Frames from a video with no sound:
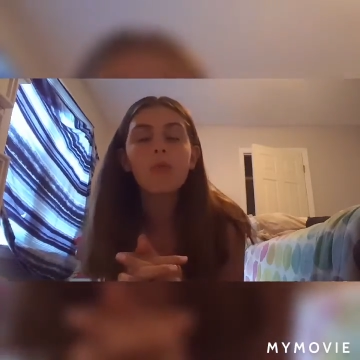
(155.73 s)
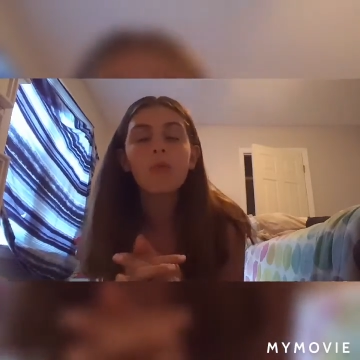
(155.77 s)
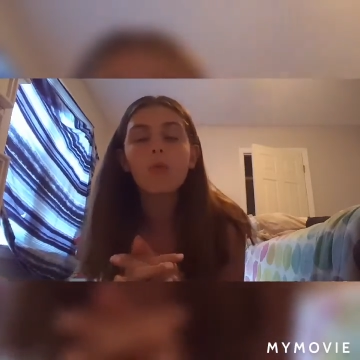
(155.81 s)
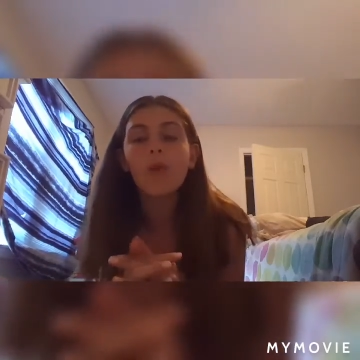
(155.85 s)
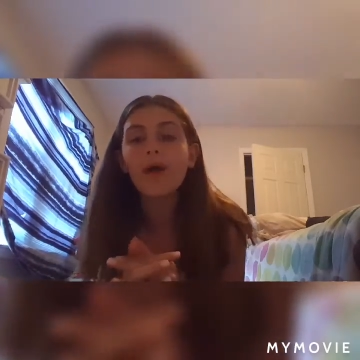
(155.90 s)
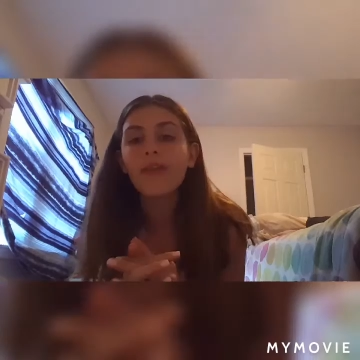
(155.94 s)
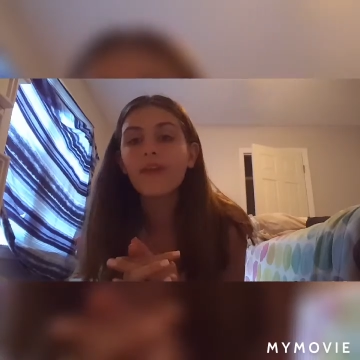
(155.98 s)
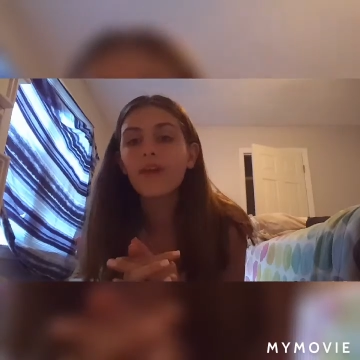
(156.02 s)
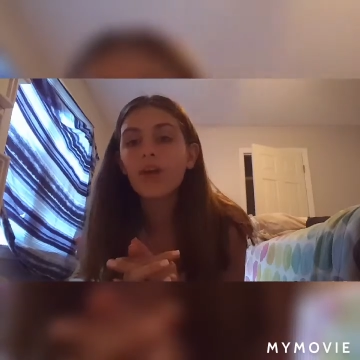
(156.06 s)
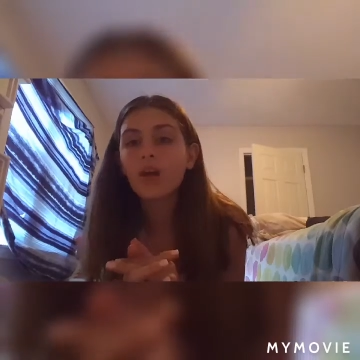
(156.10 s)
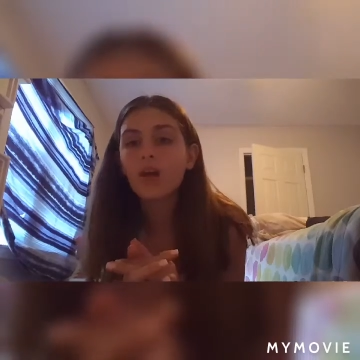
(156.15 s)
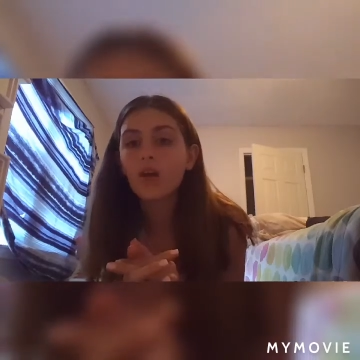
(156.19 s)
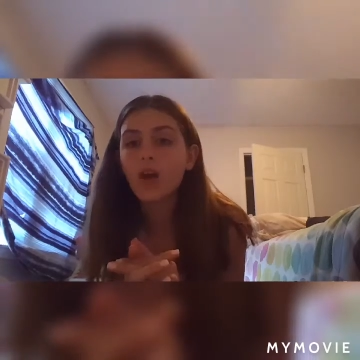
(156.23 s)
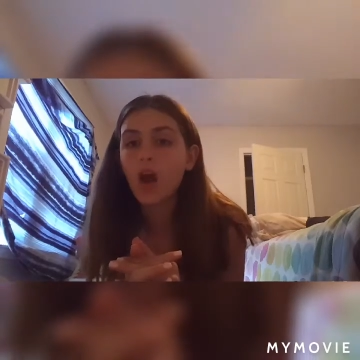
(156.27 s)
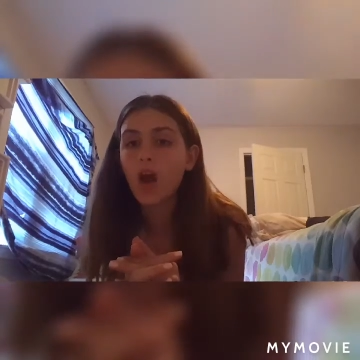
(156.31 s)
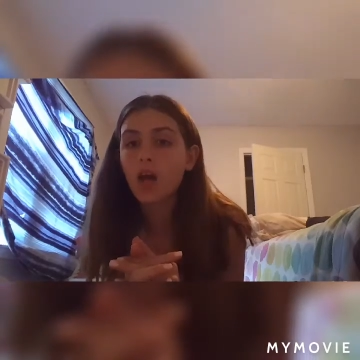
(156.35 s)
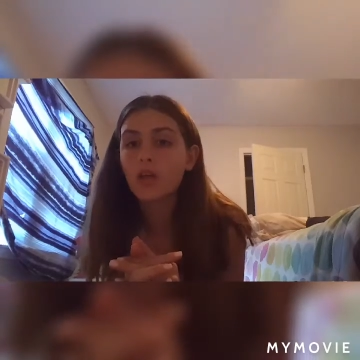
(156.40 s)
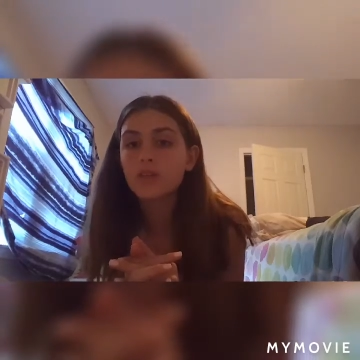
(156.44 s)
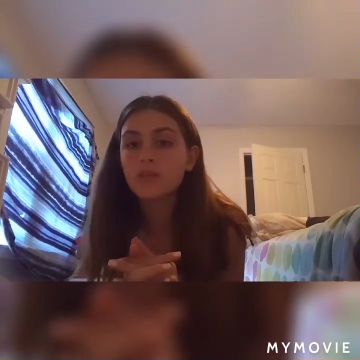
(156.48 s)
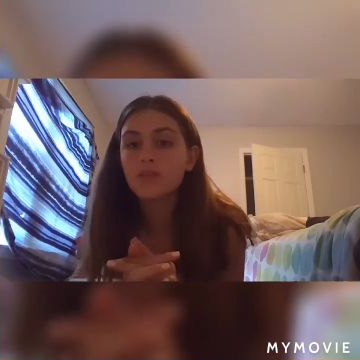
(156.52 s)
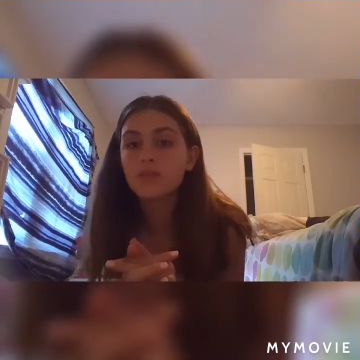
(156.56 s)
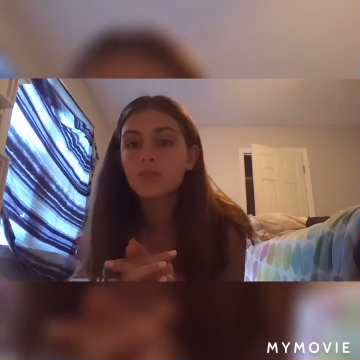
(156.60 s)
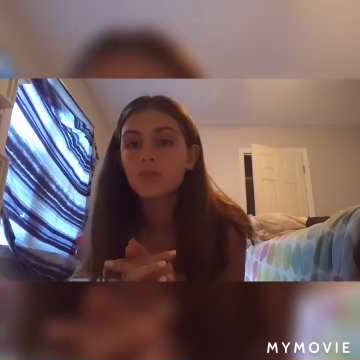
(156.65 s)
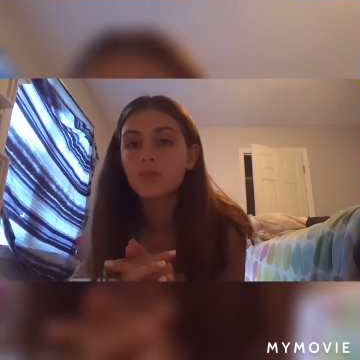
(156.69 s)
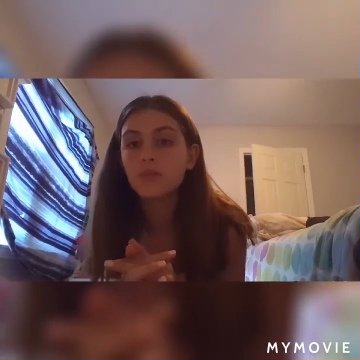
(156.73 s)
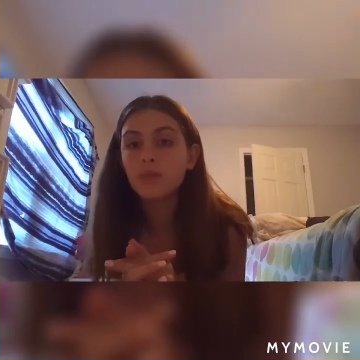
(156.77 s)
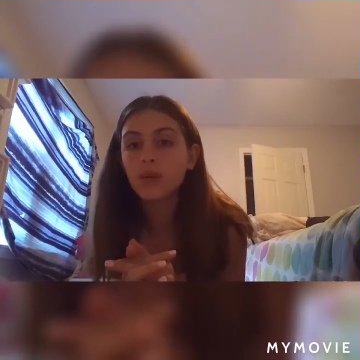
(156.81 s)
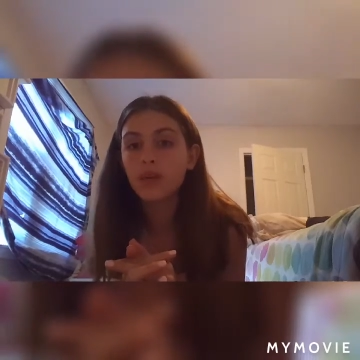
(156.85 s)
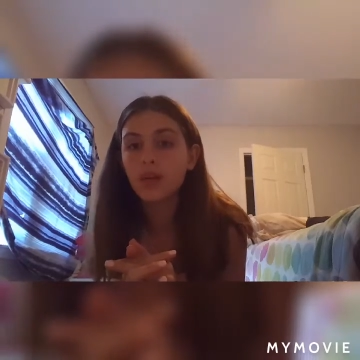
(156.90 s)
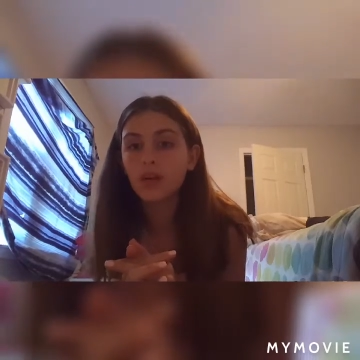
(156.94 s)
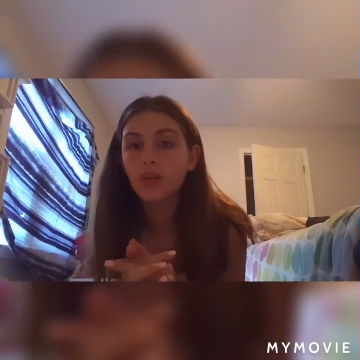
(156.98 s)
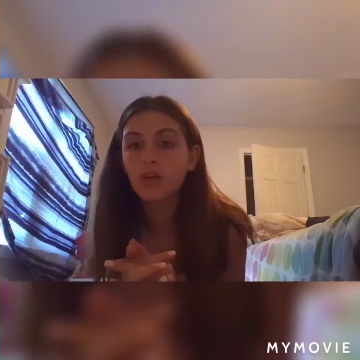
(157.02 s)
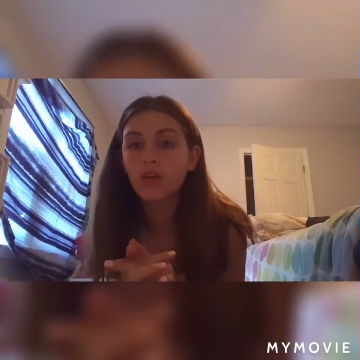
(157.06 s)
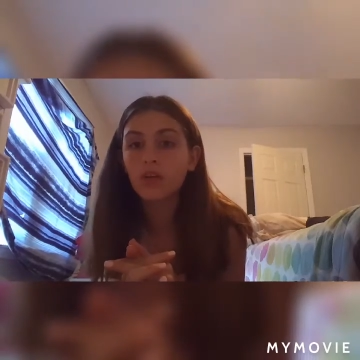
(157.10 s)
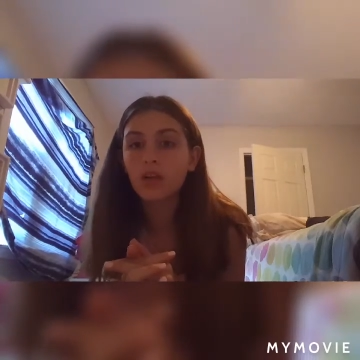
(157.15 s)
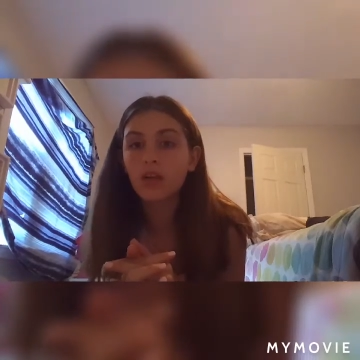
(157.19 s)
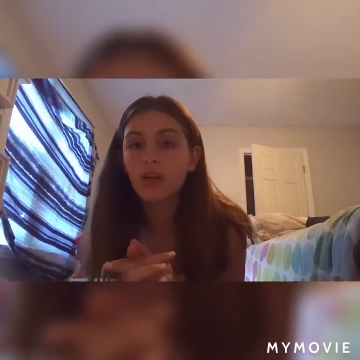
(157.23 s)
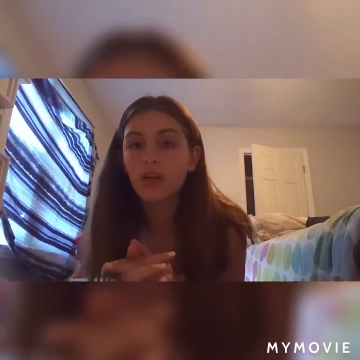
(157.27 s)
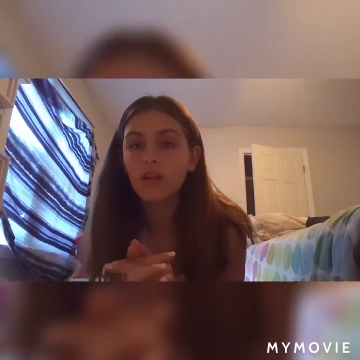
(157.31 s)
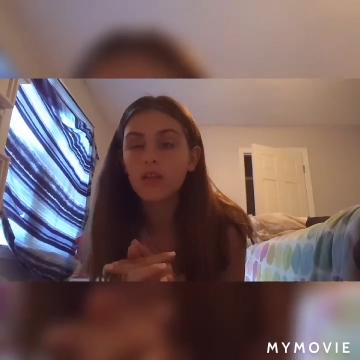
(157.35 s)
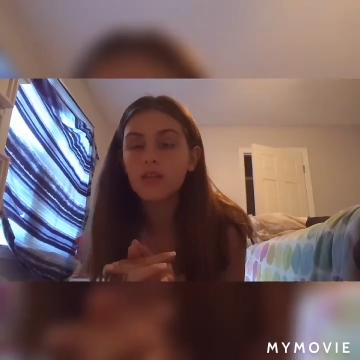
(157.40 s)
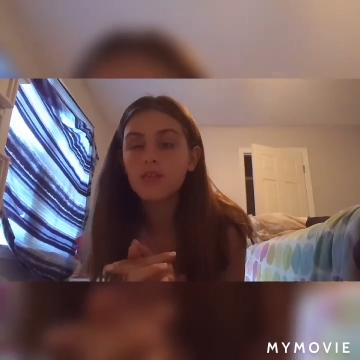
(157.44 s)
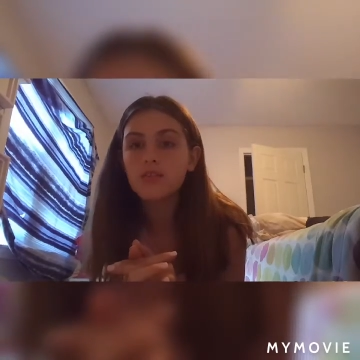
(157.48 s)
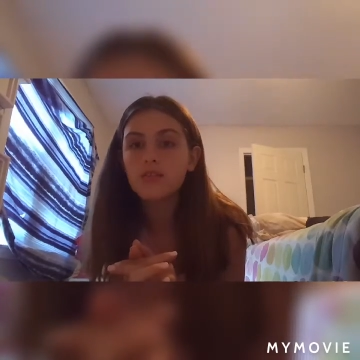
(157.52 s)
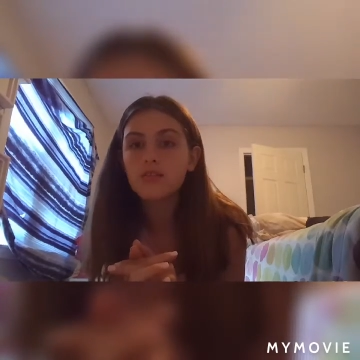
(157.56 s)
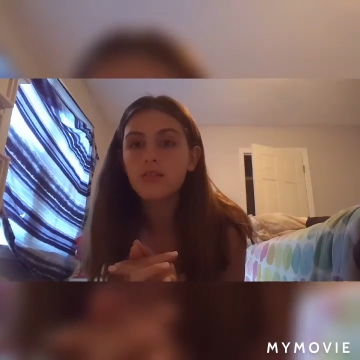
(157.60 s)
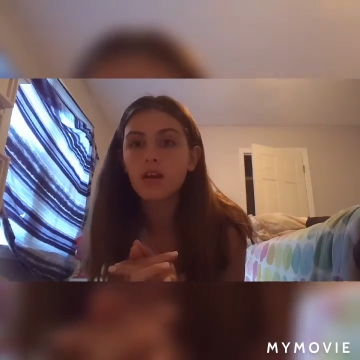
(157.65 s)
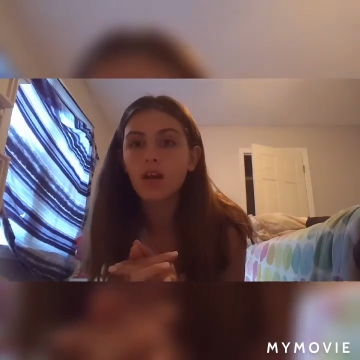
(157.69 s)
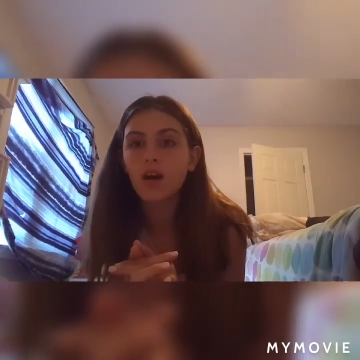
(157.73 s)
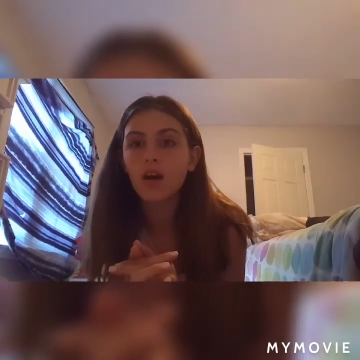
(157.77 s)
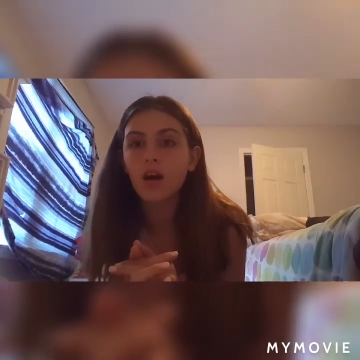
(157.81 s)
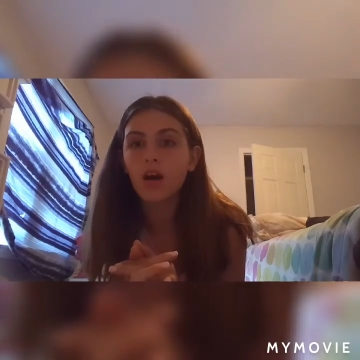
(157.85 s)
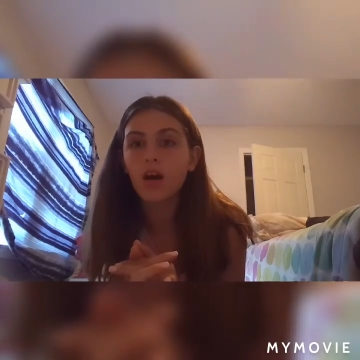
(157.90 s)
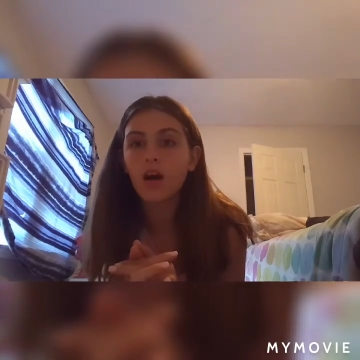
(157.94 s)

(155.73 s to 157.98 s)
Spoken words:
whether or not to do meet and greets,